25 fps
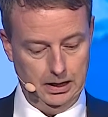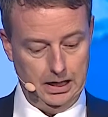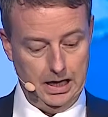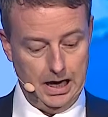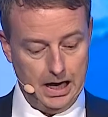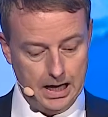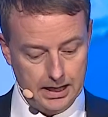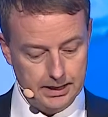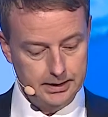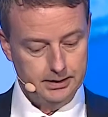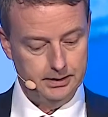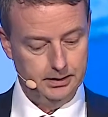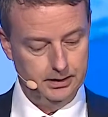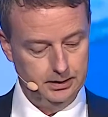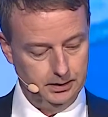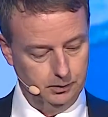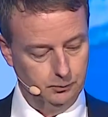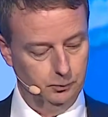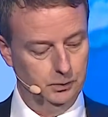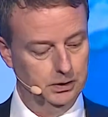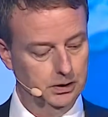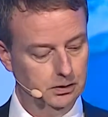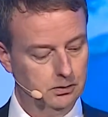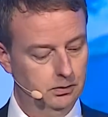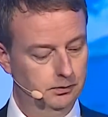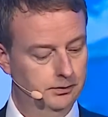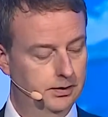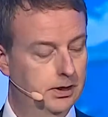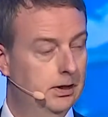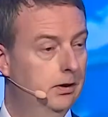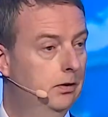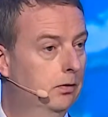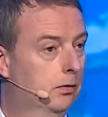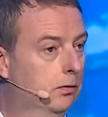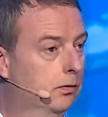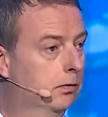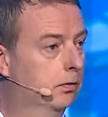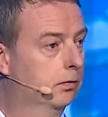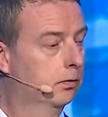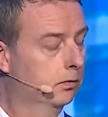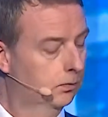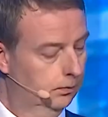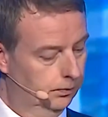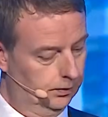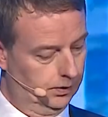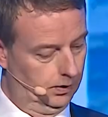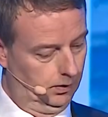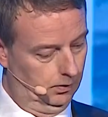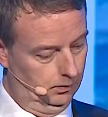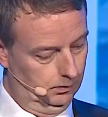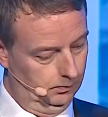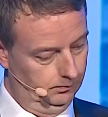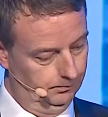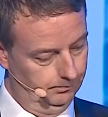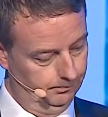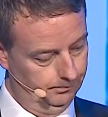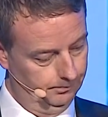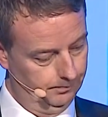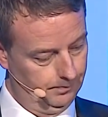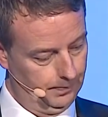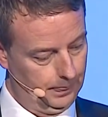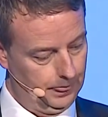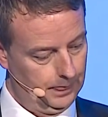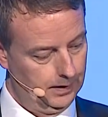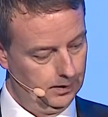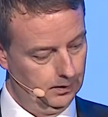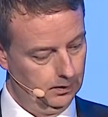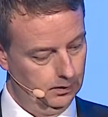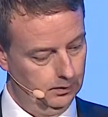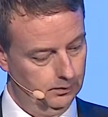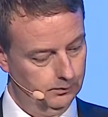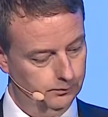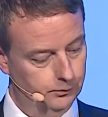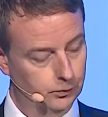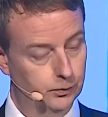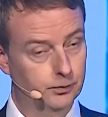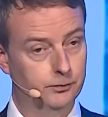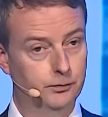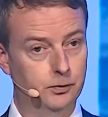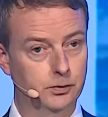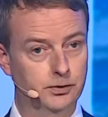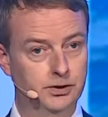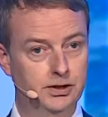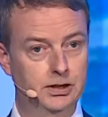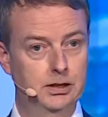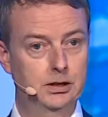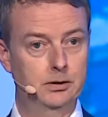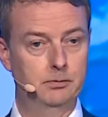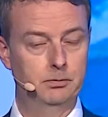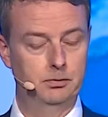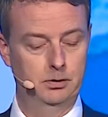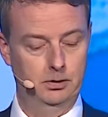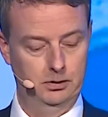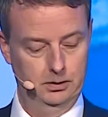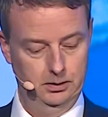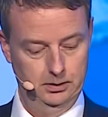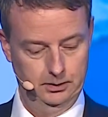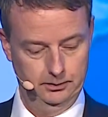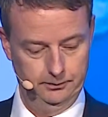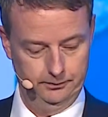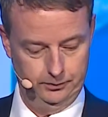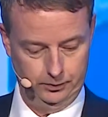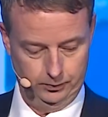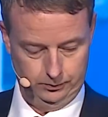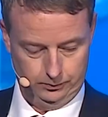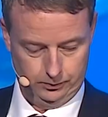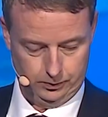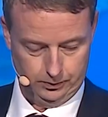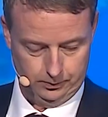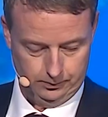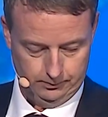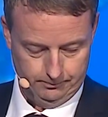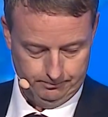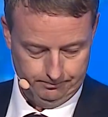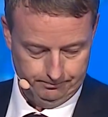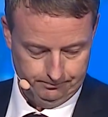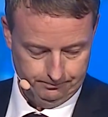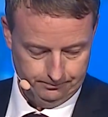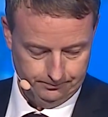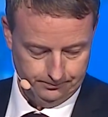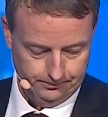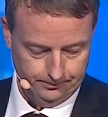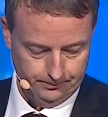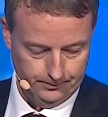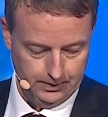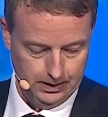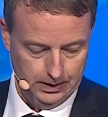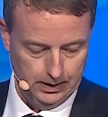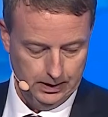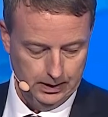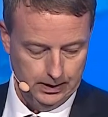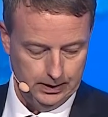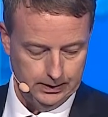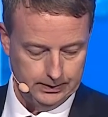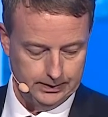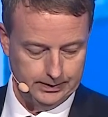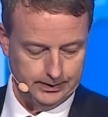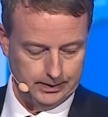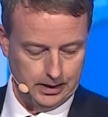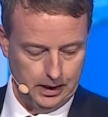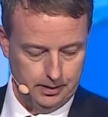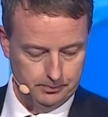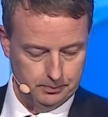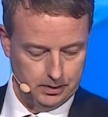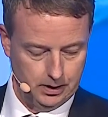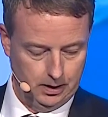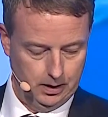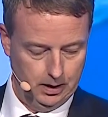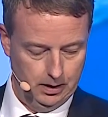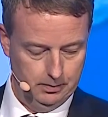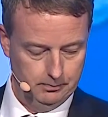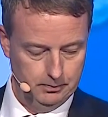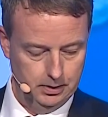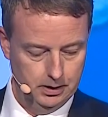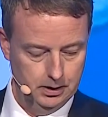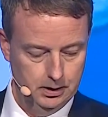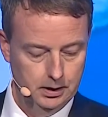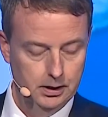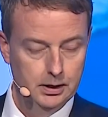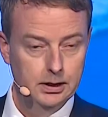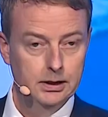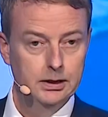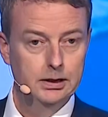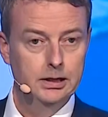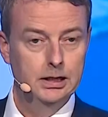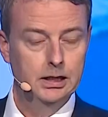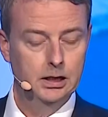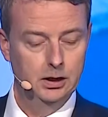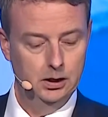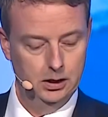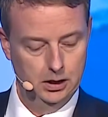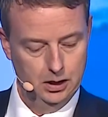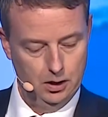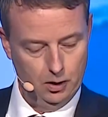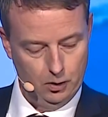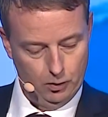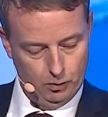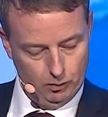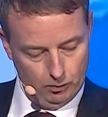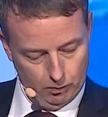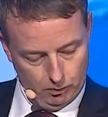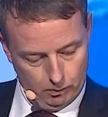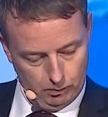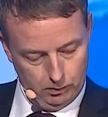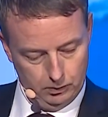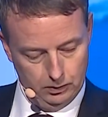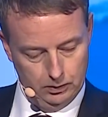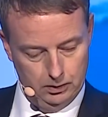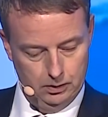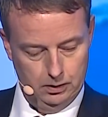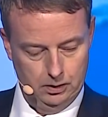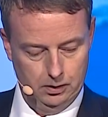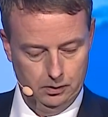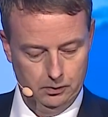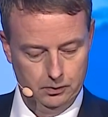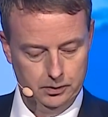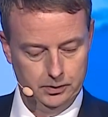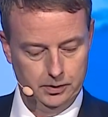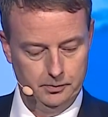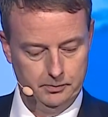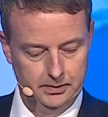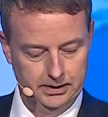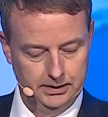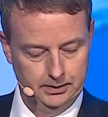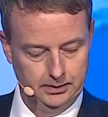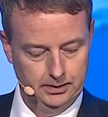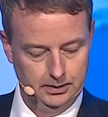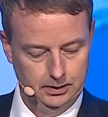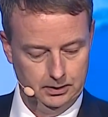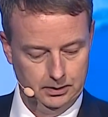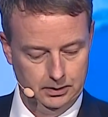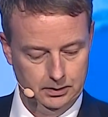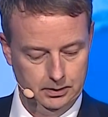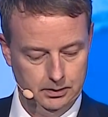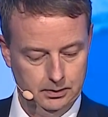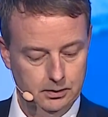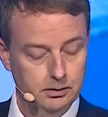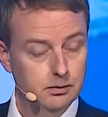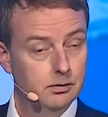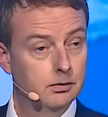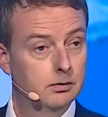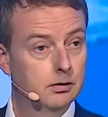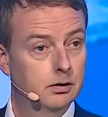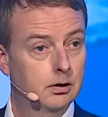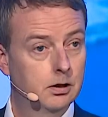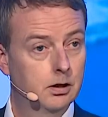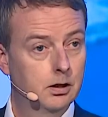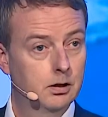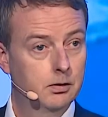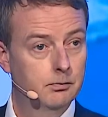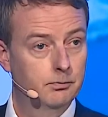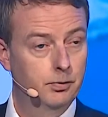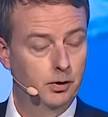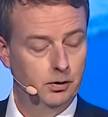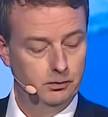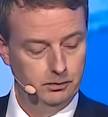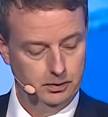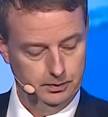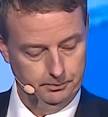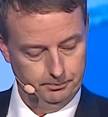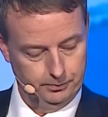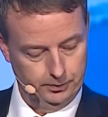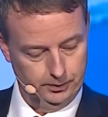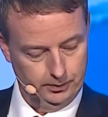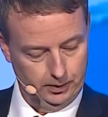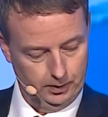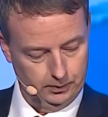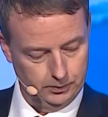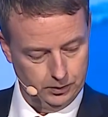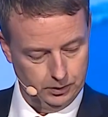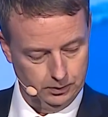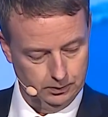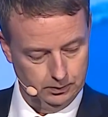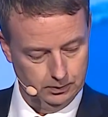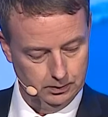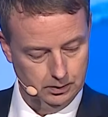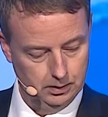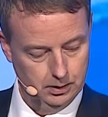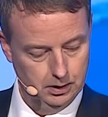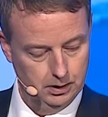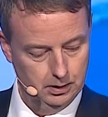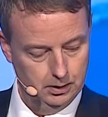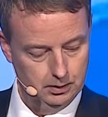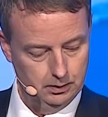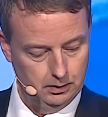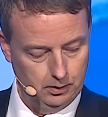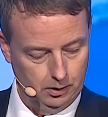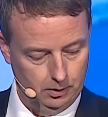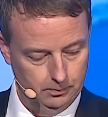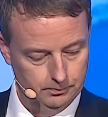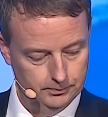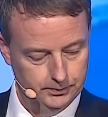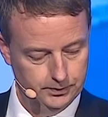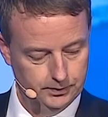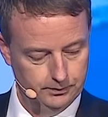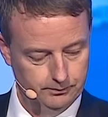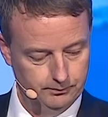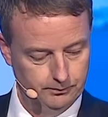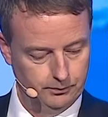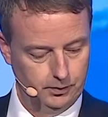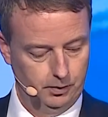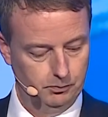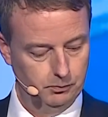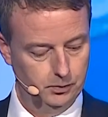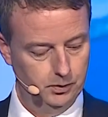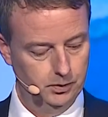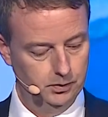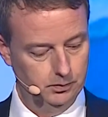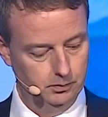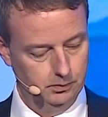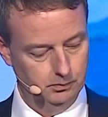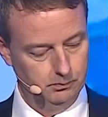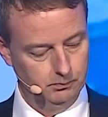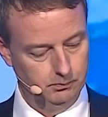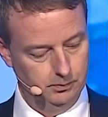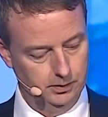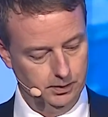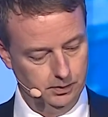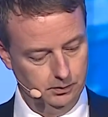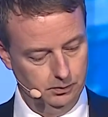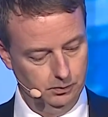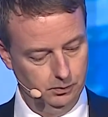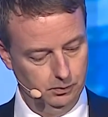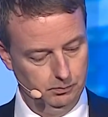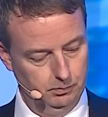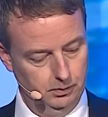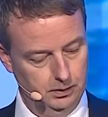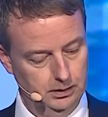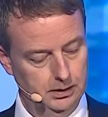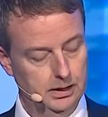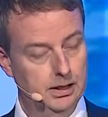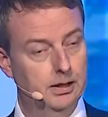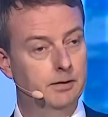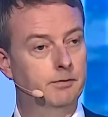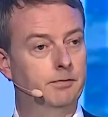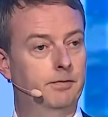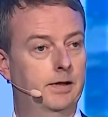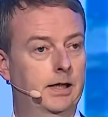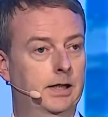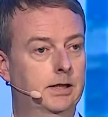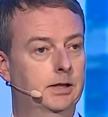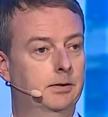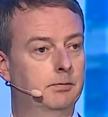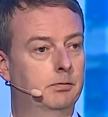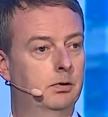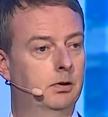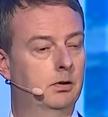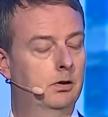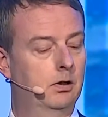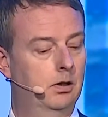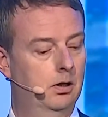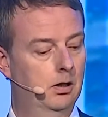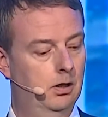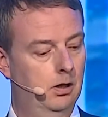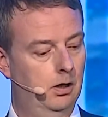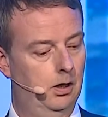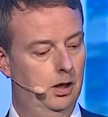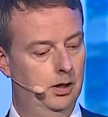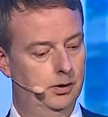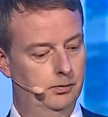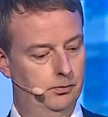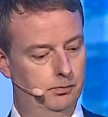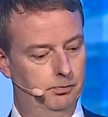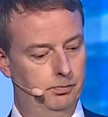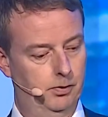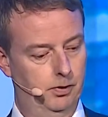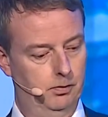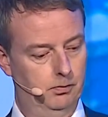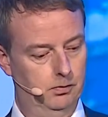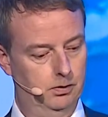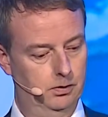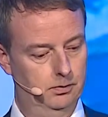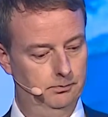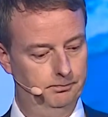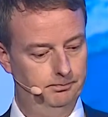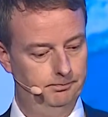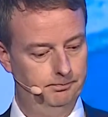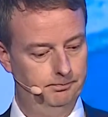And it will continue to do so for the foreseeable future. At the same time, nearly all our domestic power production comes from re renewable and flexible hydropower.